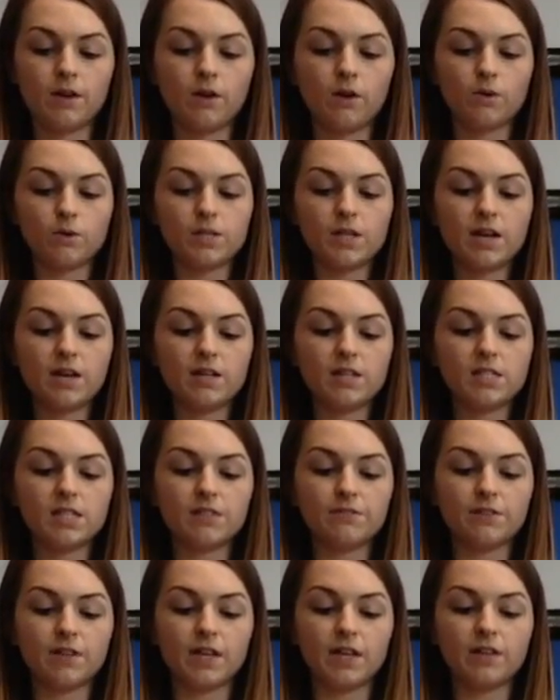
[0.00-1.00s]

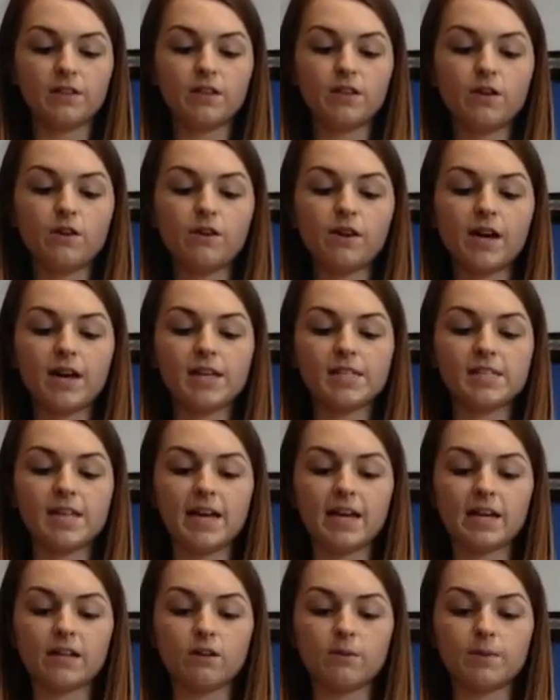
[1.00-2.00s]
Alternatively, the UK's
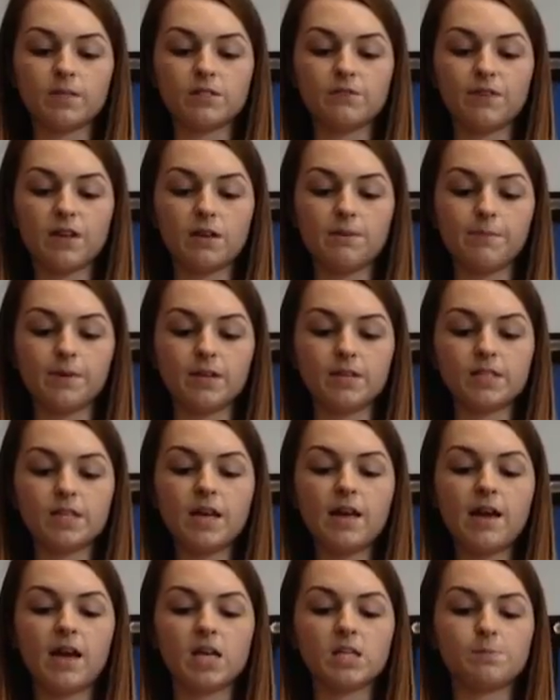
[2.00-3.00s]
economic development
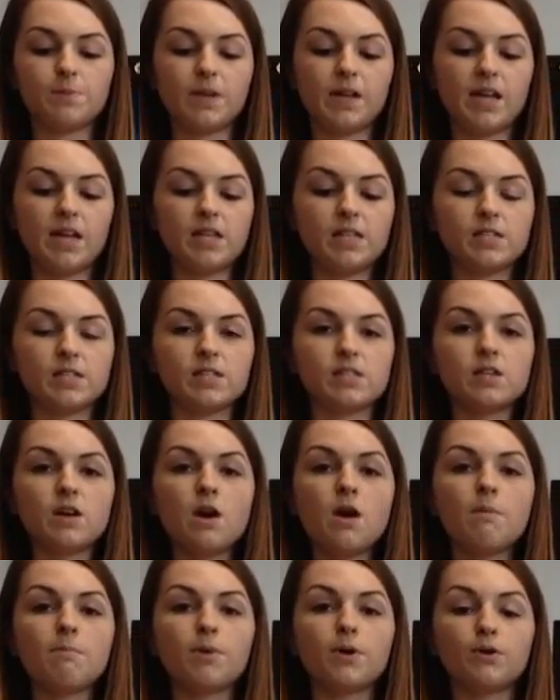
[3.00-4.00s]
has been hindered
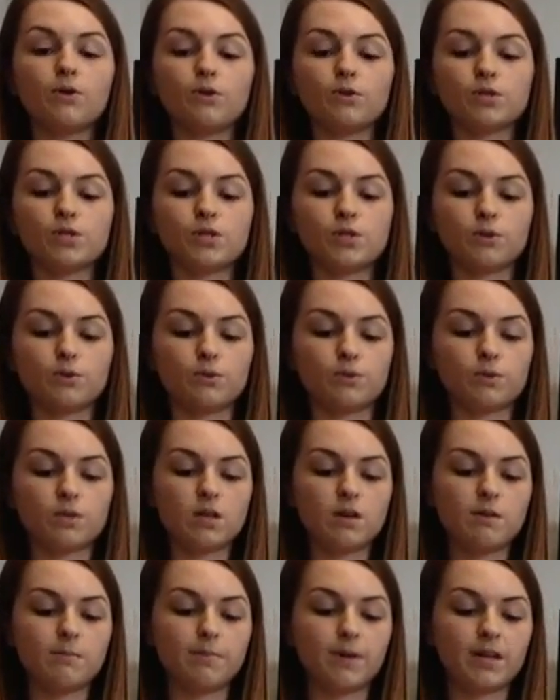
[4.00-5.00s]
but not stalled
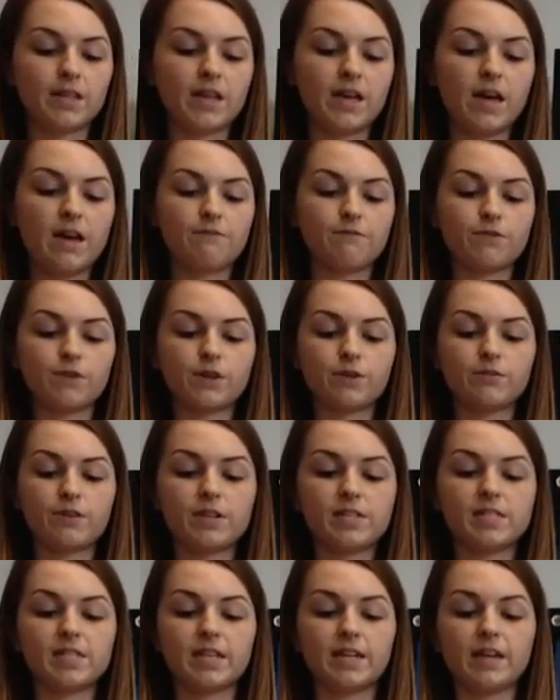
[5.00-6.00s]
by their
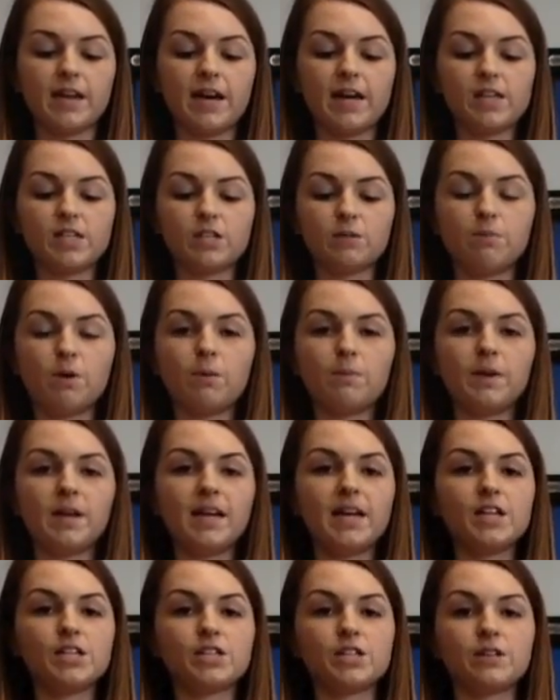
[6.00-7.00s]
ever-increasing ageing
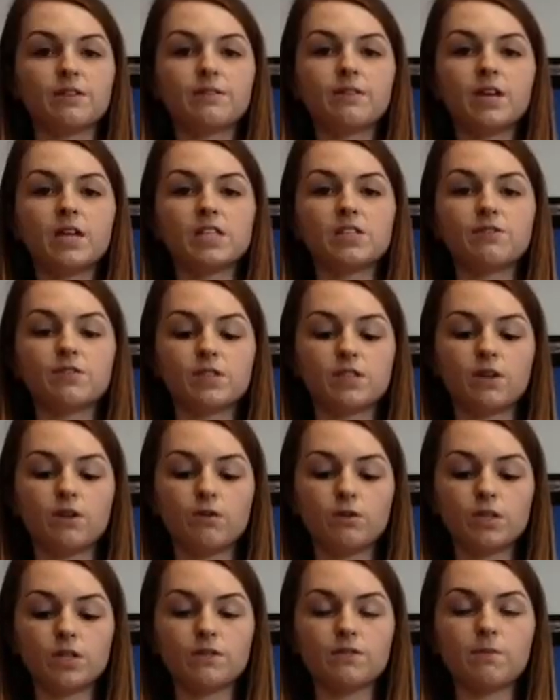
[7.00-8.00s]
population as a
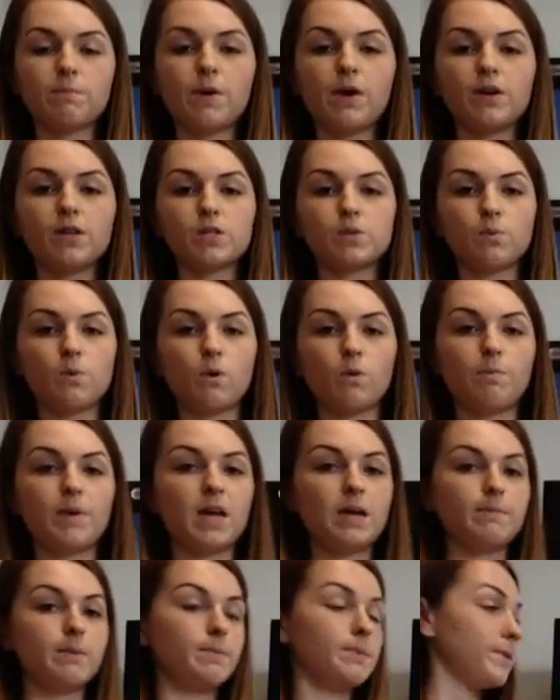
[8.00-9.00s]
result of the post-war
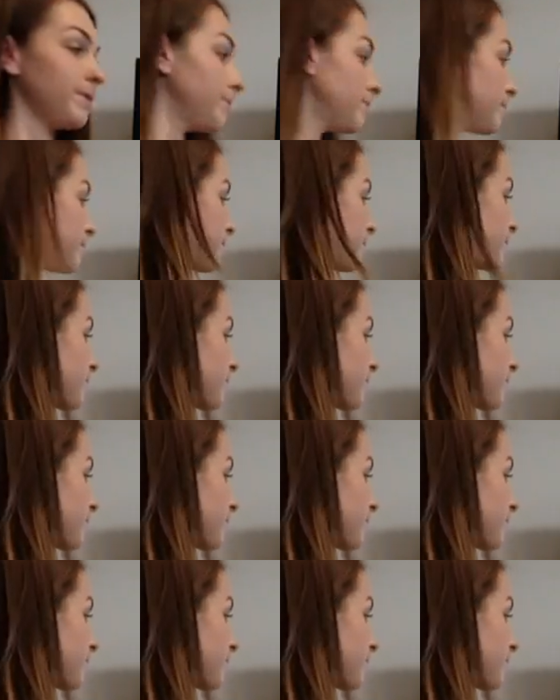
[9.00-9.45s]
baby boom.